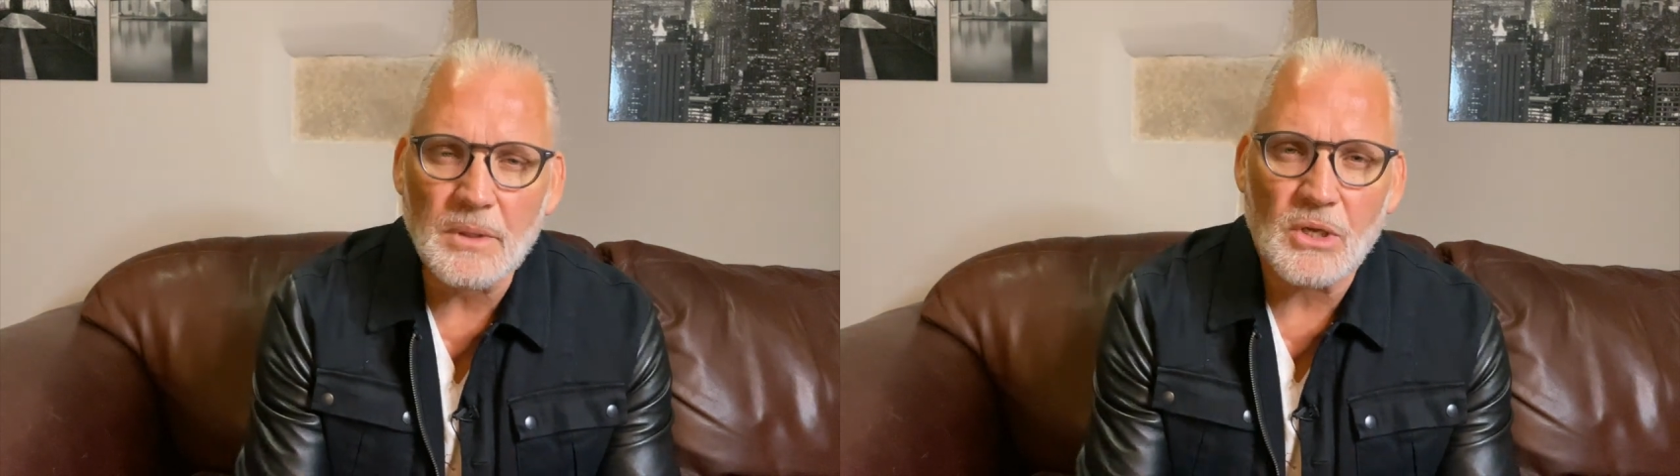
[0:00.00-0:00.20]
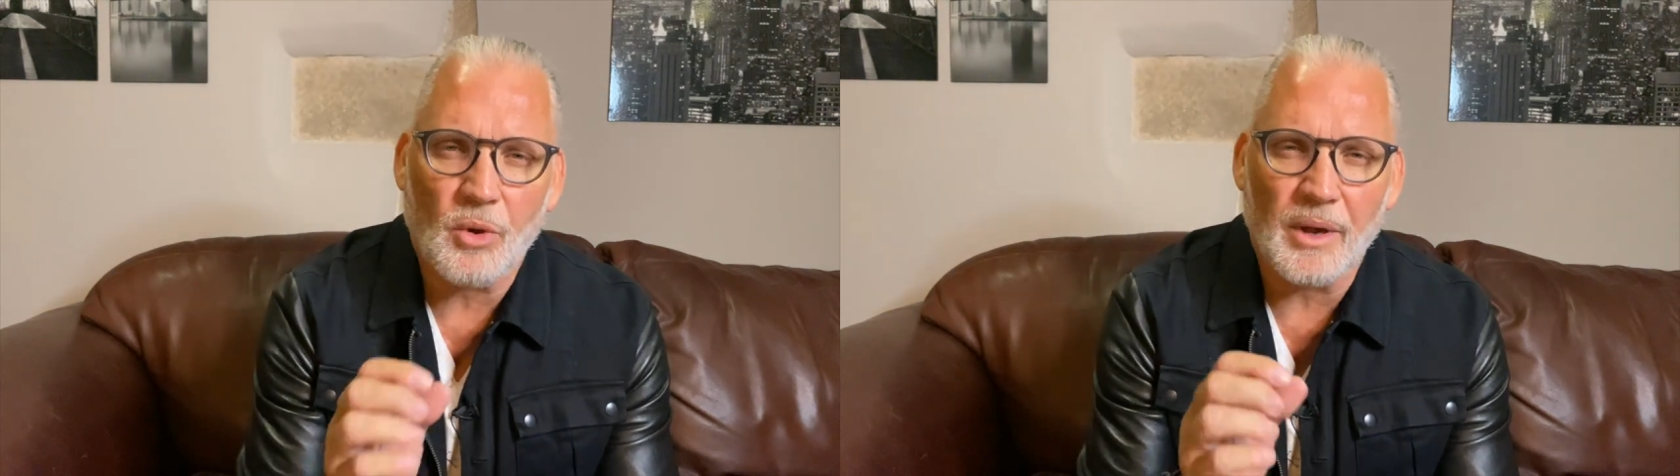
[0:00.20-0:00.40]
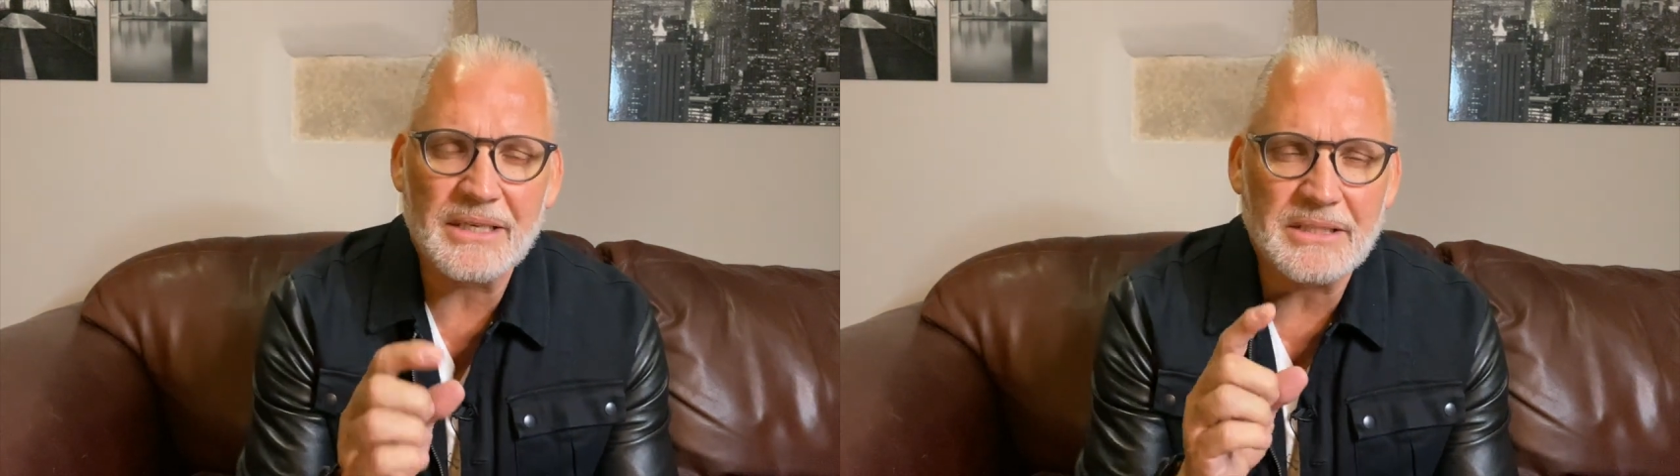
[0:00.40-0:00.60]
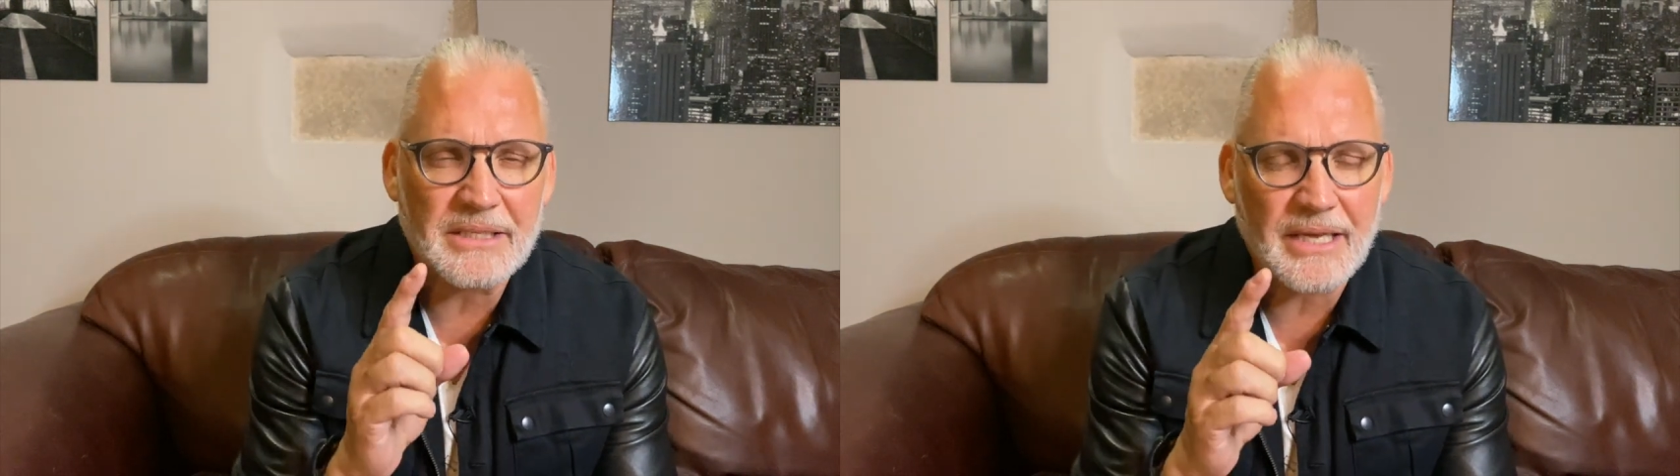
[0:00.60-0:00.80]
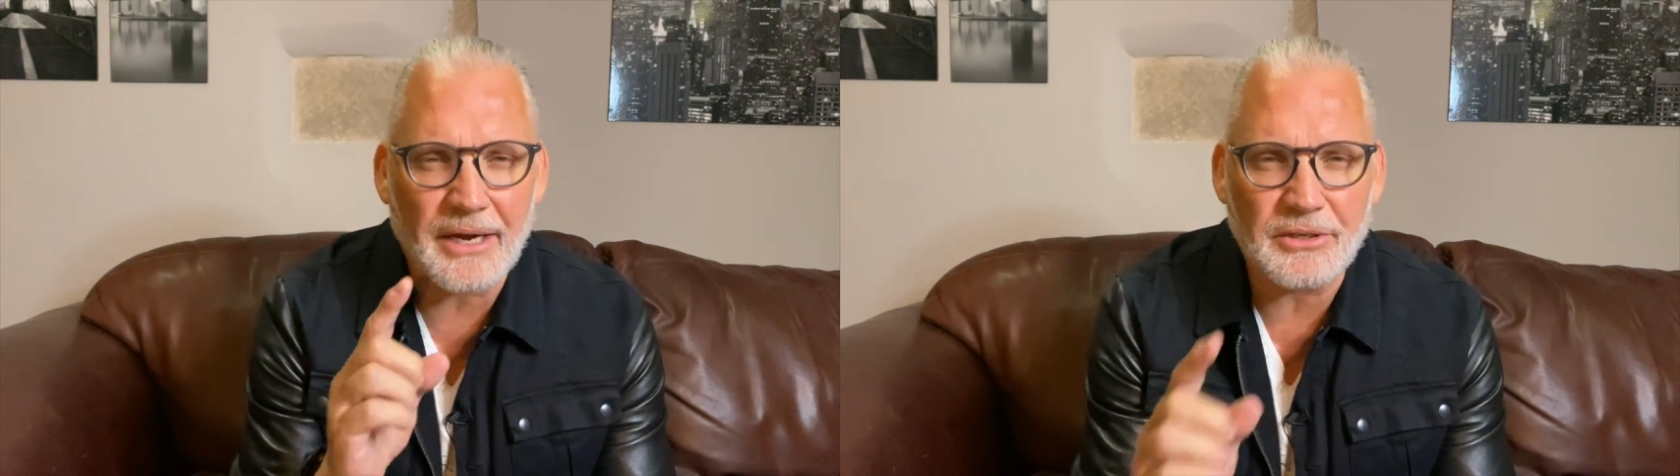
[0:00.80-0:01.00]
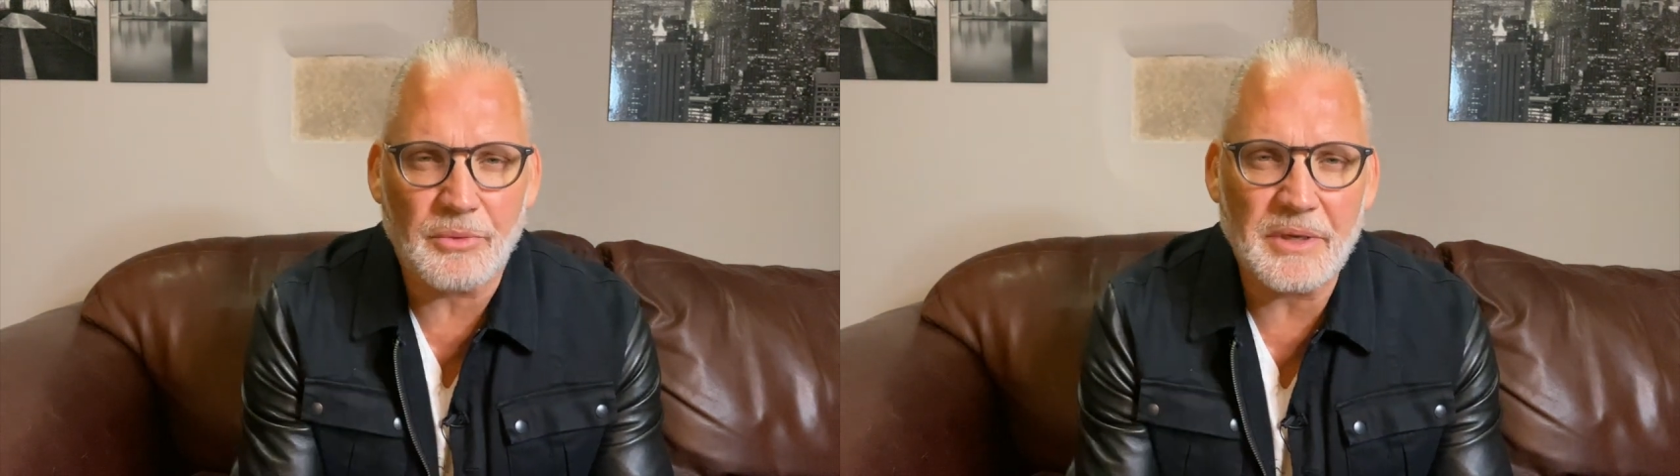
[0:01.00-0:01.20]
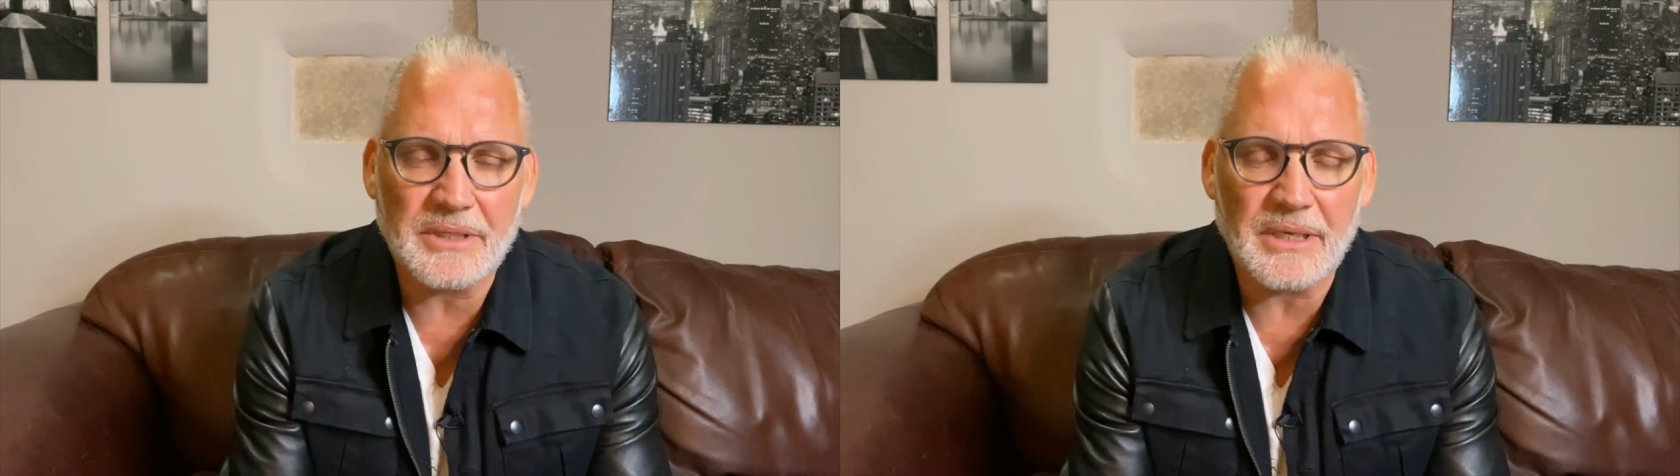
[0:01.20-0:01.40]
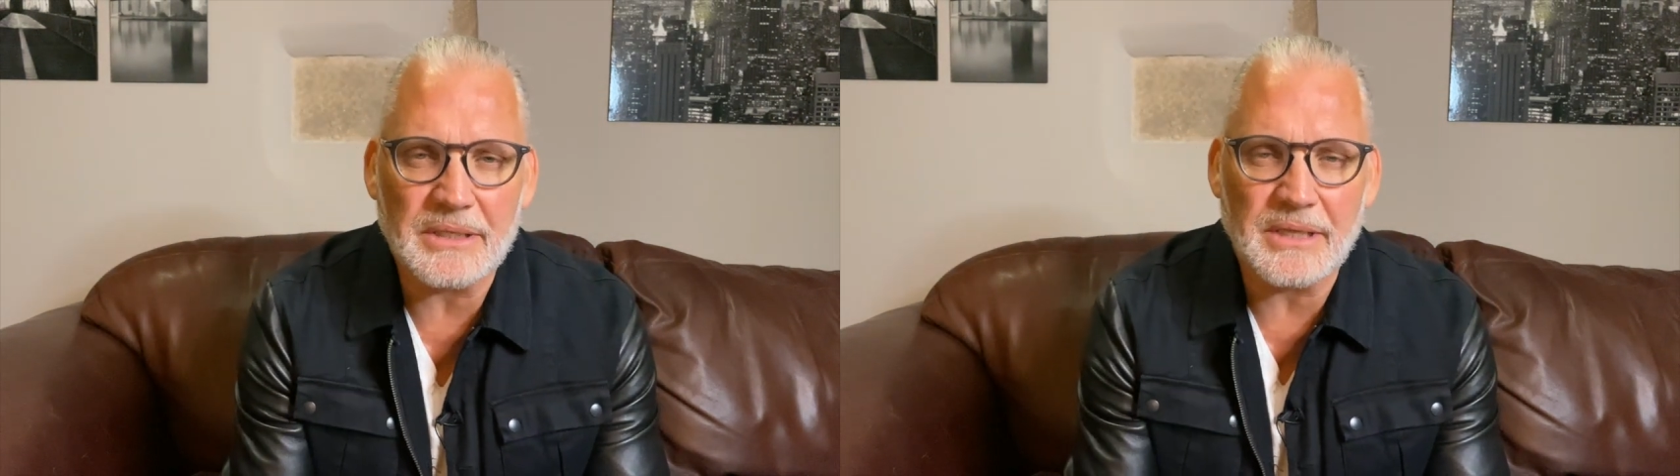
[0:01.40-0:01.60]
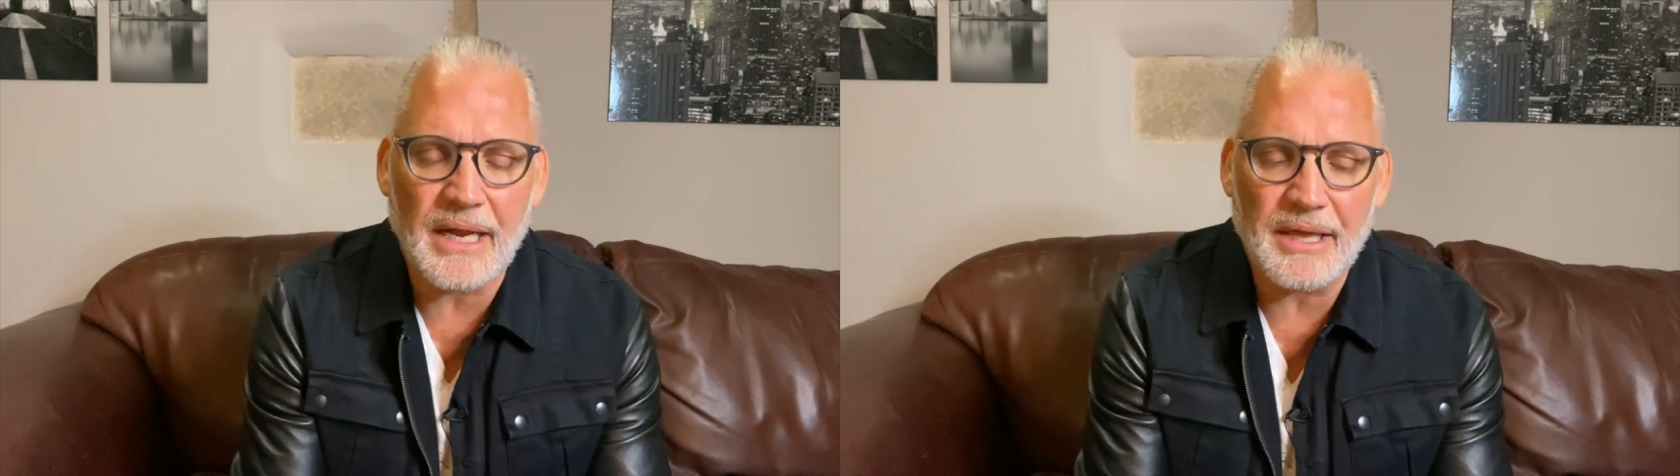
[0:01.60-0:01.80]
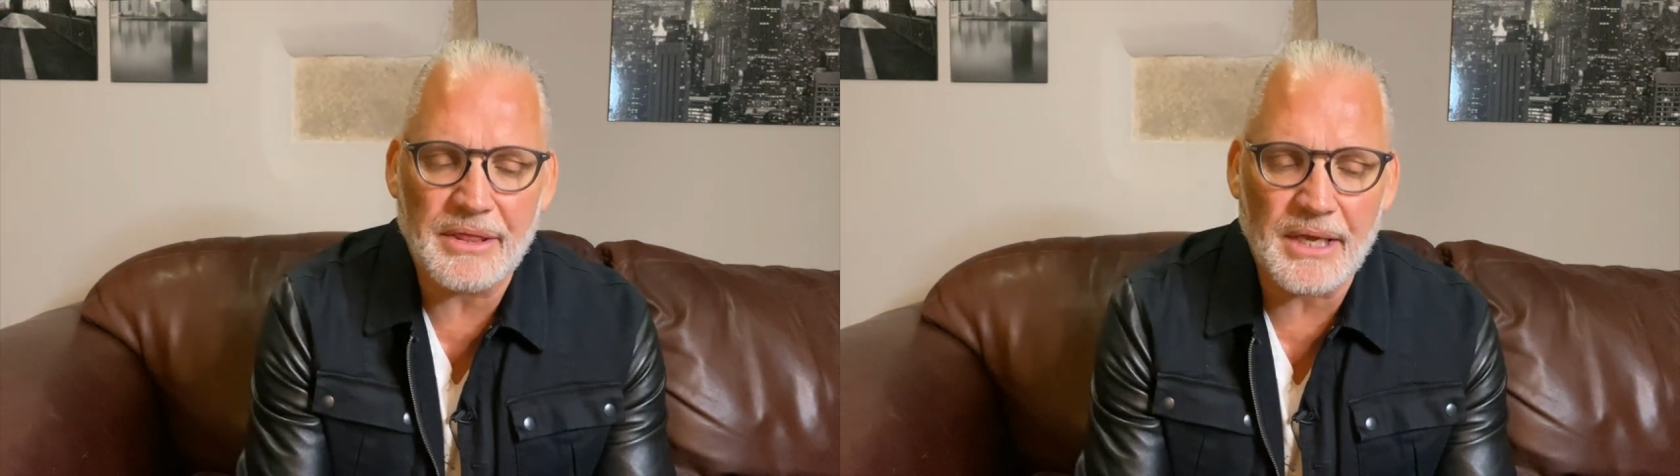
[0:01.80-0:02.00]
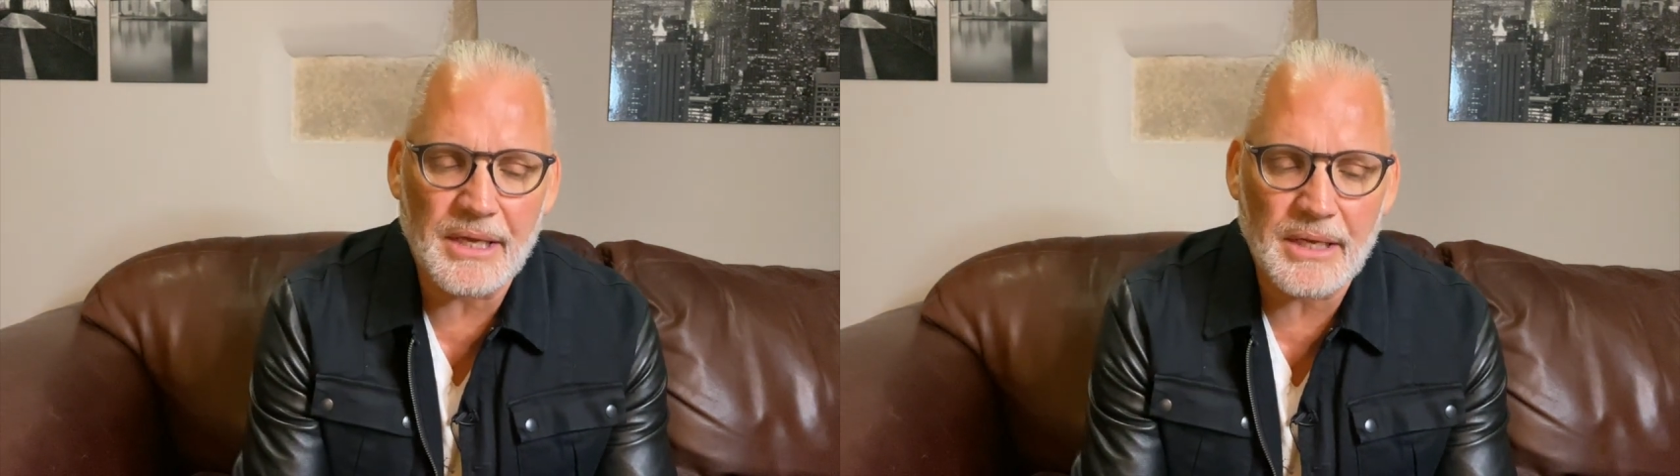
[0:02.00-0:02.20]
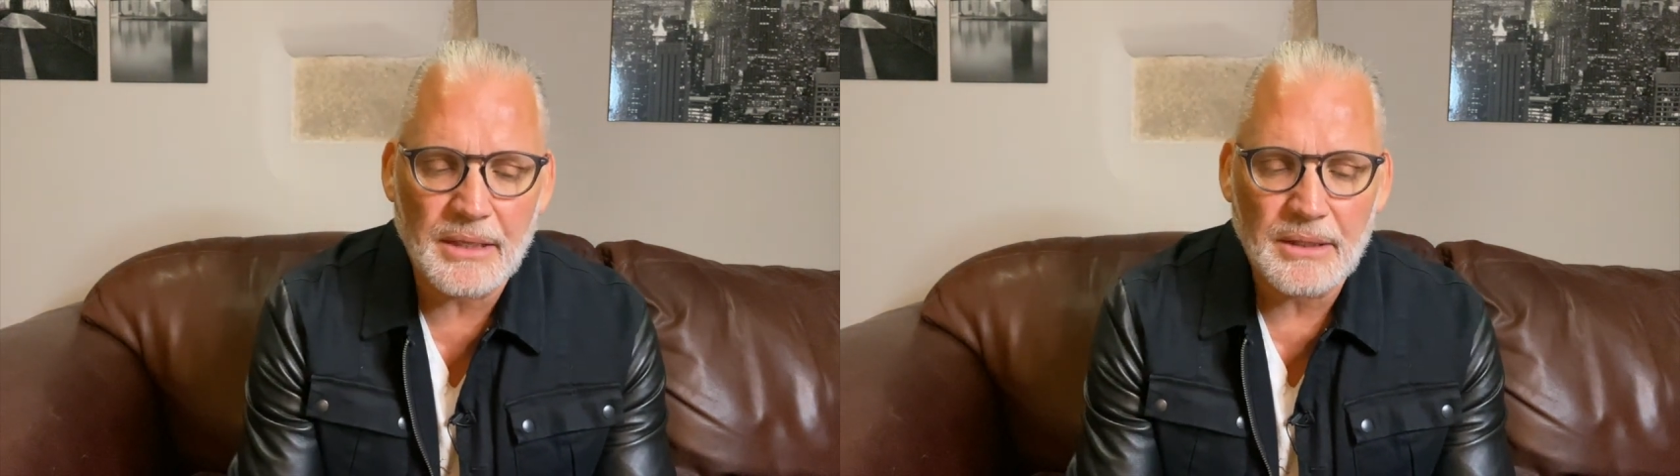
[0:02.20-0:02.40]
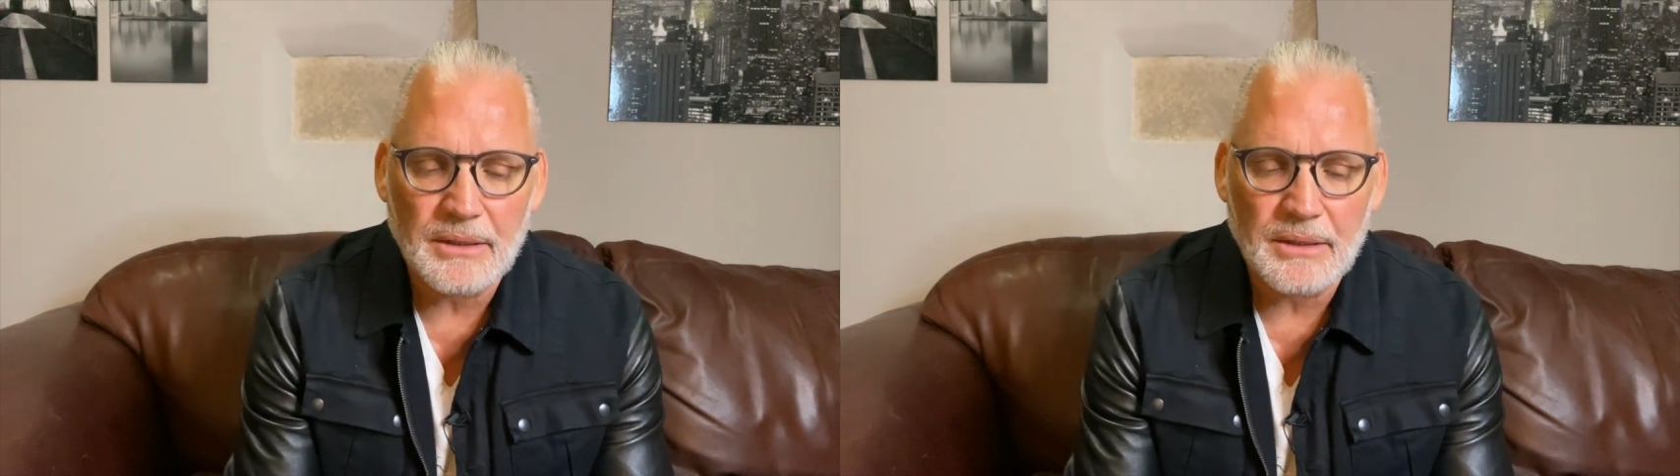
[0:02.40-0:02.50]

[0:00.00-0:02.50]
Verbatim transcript: qualities, characteristics that I think